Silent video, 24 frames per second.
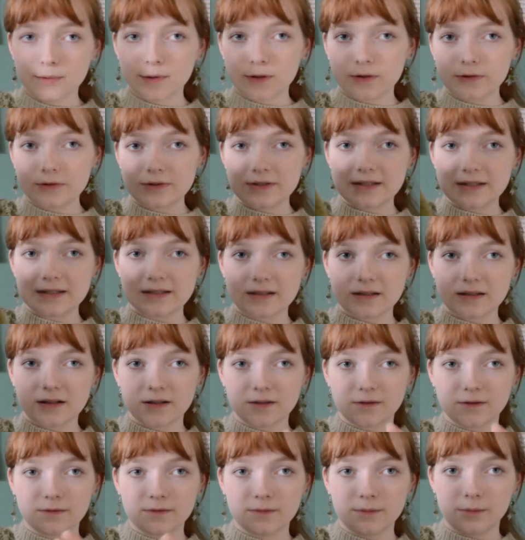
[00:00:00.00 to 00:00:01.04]
use this
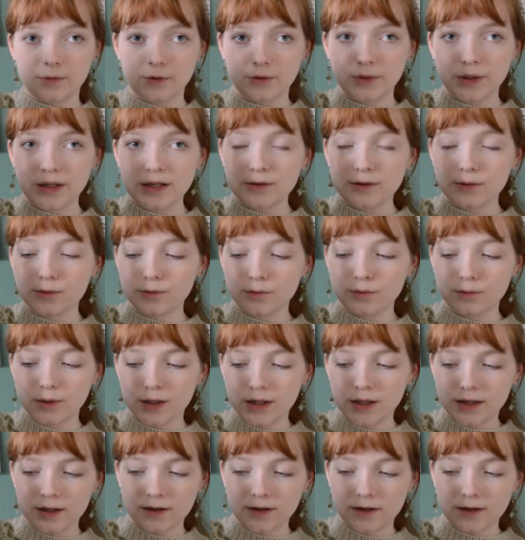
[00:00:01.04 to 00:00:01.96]
kind of merino